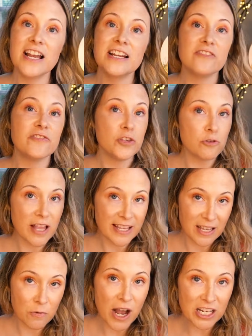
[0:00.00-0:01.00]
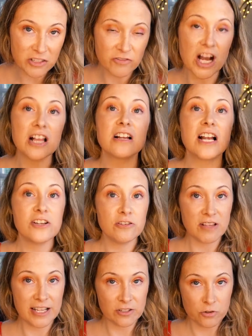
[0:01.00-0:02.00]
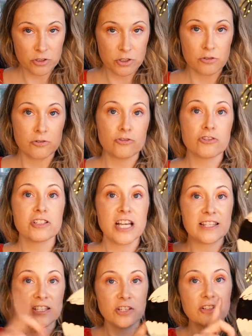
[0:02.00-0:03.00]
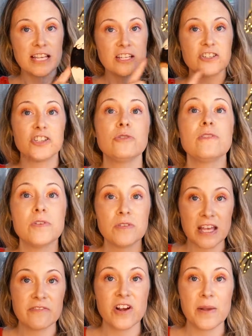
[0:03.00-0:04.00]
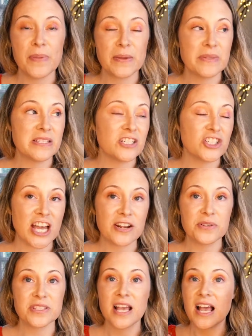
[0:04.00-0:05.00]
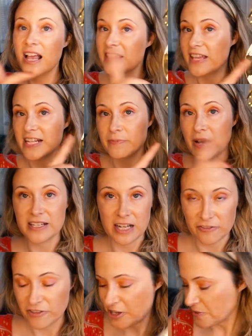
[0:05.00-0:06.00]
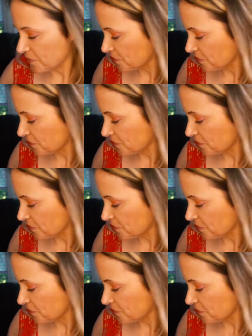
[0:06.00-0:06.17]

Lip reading: And if you like a wash of color and you like cool tone neutrals, I think you'll like it too. If you like very pigmented shadows, then it's probably not for you.